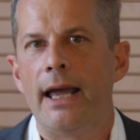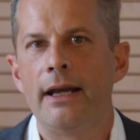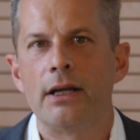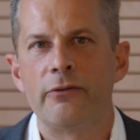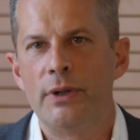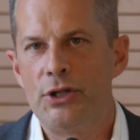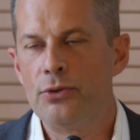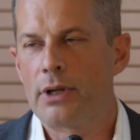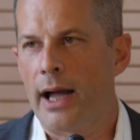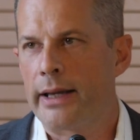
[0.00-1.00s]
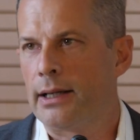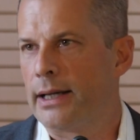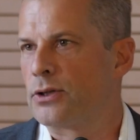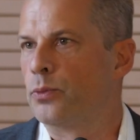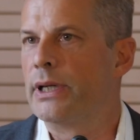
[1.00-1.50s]
And if we do
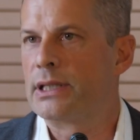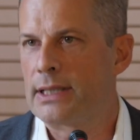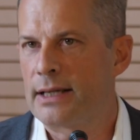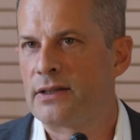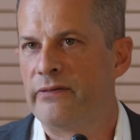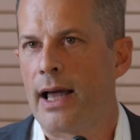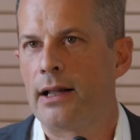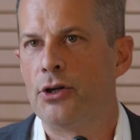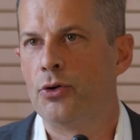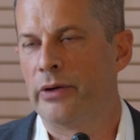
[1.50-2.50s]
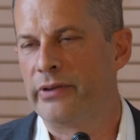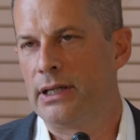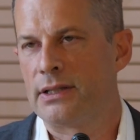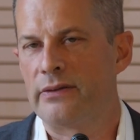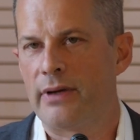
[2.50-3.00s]
guidelines or we assess the value of
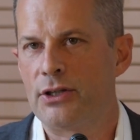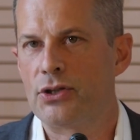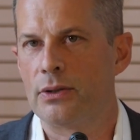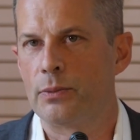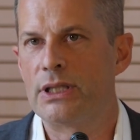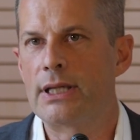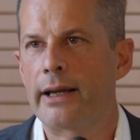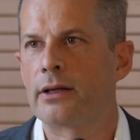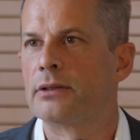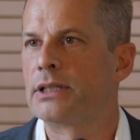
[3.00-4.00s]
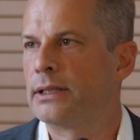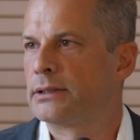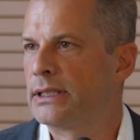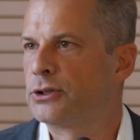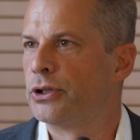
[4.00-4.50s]
an intervention, we tend
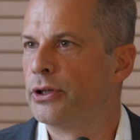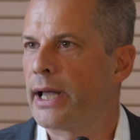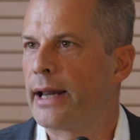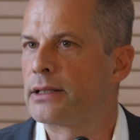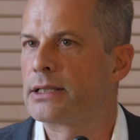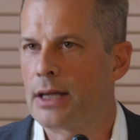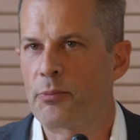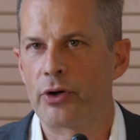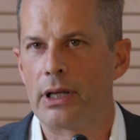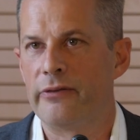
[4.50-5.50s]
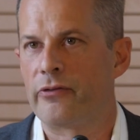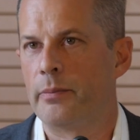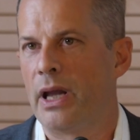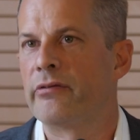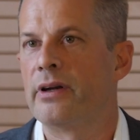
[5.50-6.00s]
to look at it separately
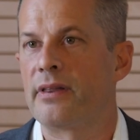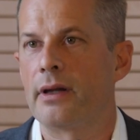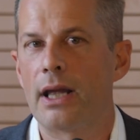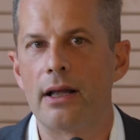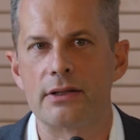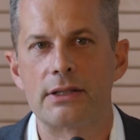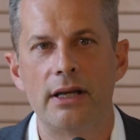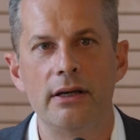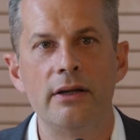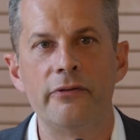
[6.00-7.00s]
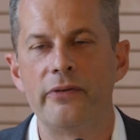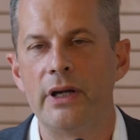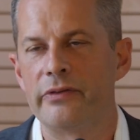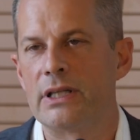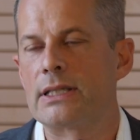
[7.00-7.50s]
from everything else. And if
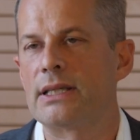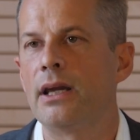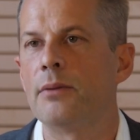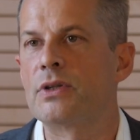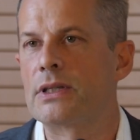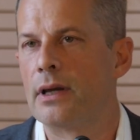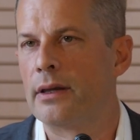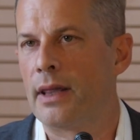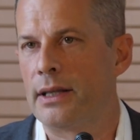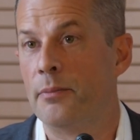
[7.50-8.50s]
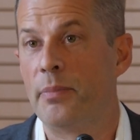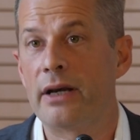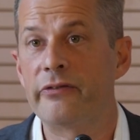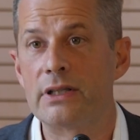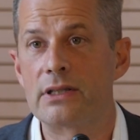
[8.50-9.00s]
it seems that the
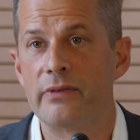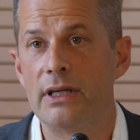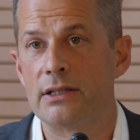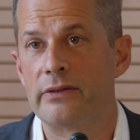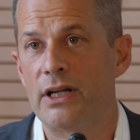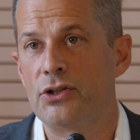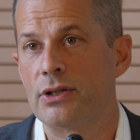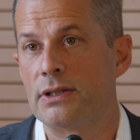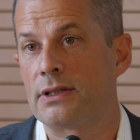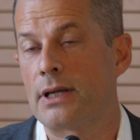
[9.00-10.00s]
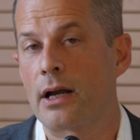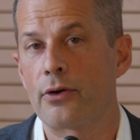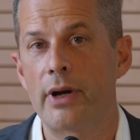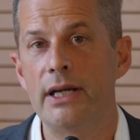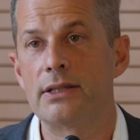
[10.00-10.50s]
benefits of the interventions are
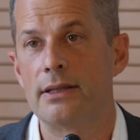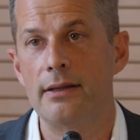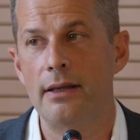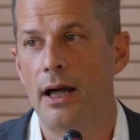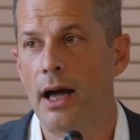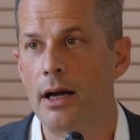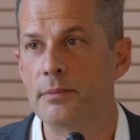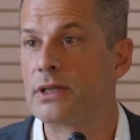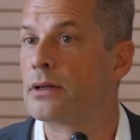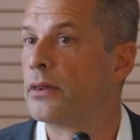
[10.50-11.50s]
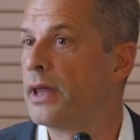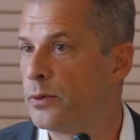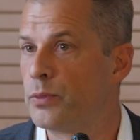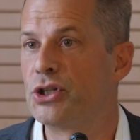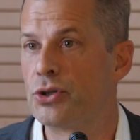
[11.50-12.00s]
greater than the harms,
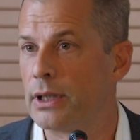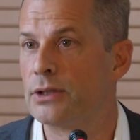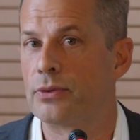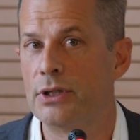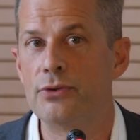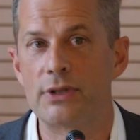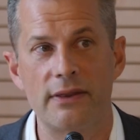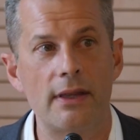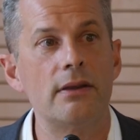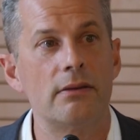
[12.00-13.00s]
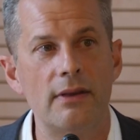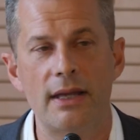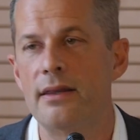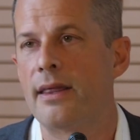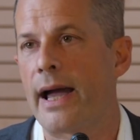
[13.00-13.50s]
then we should introduce it.
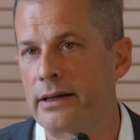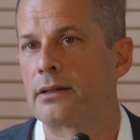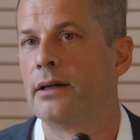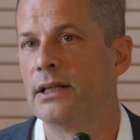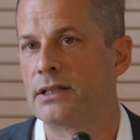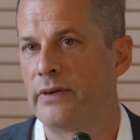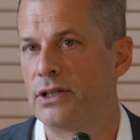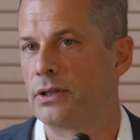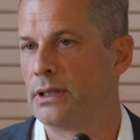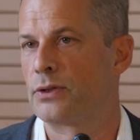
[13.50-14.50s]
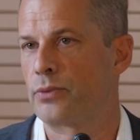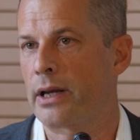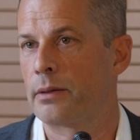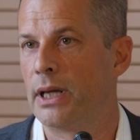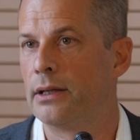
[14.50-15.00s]
Then that intervention is
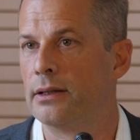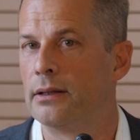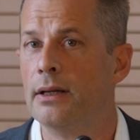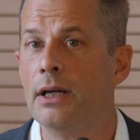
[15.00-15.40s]
recommended.